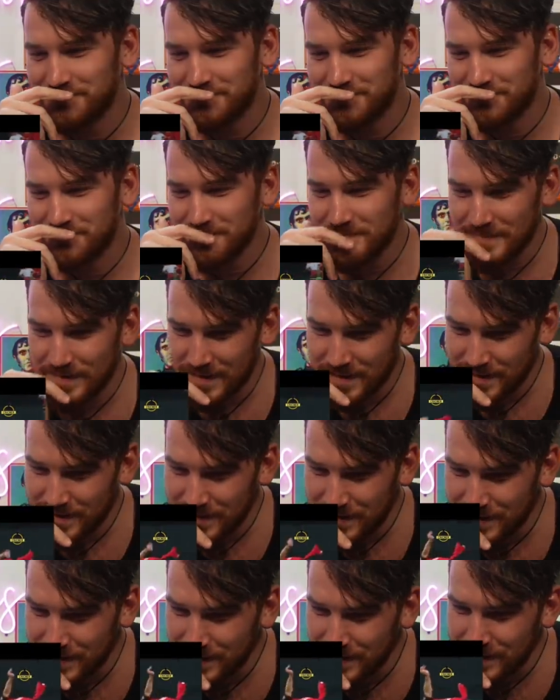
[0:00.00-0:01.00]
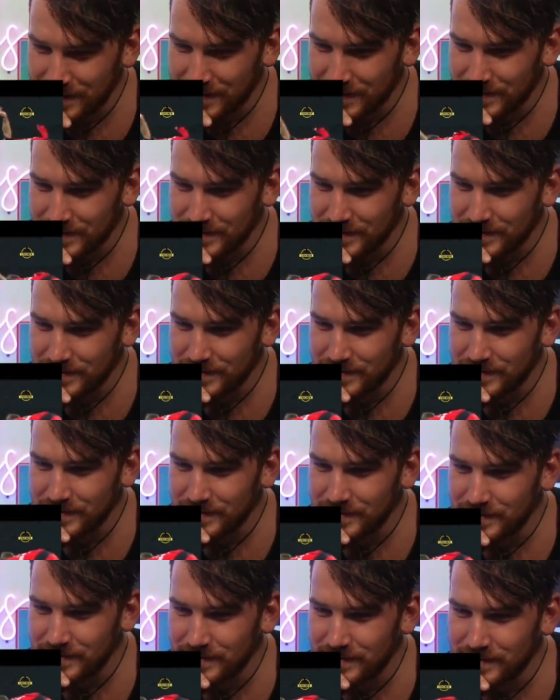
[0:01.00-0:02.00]

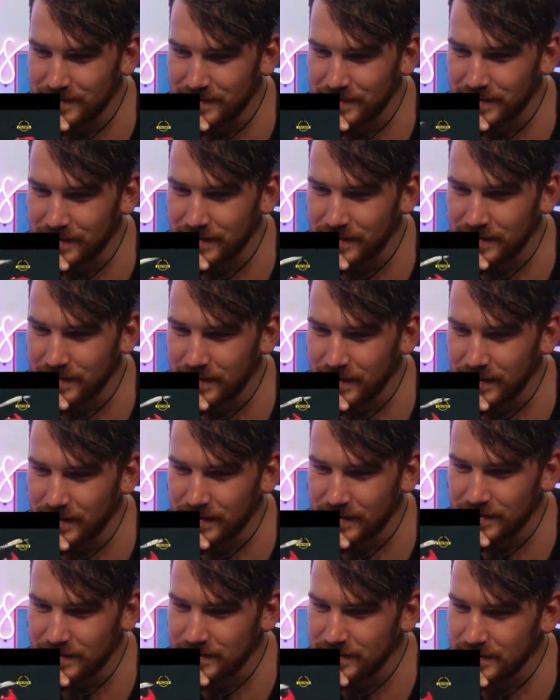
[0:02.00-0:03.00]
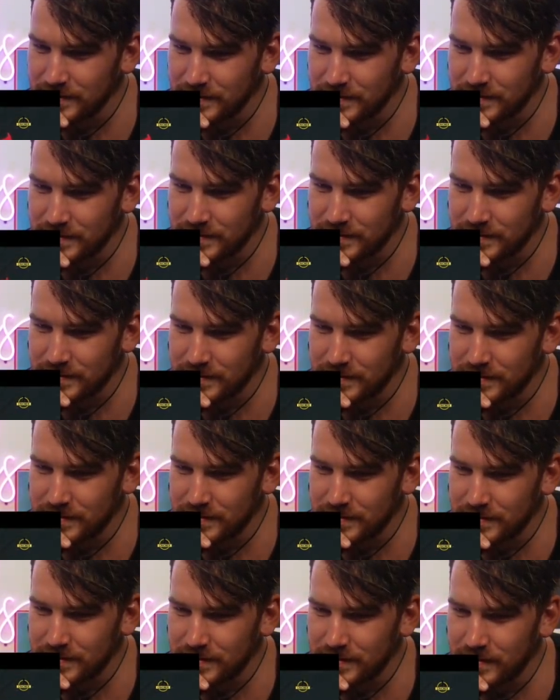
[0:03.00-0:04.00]

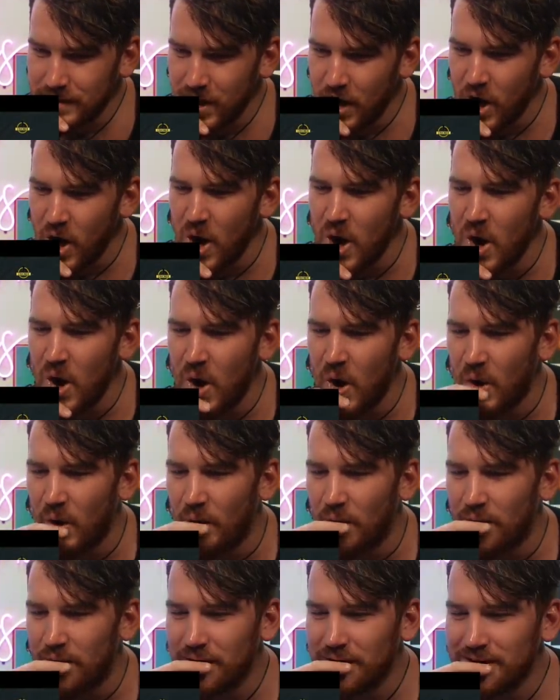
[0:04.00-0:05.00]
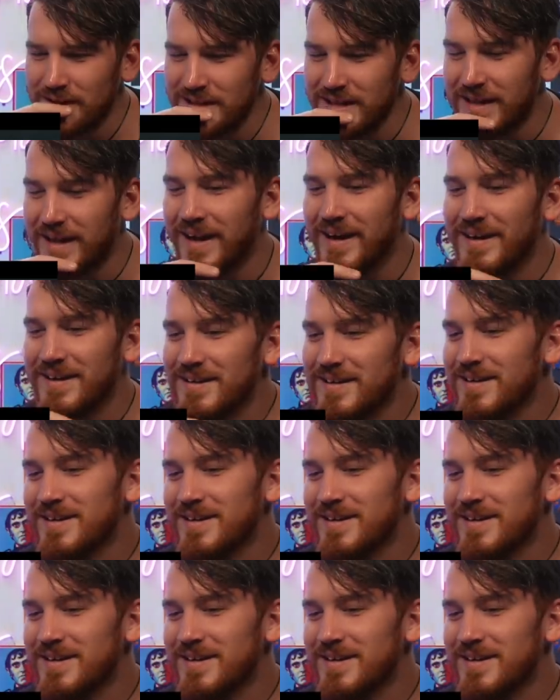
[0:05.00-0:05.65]
The person shown says nothing.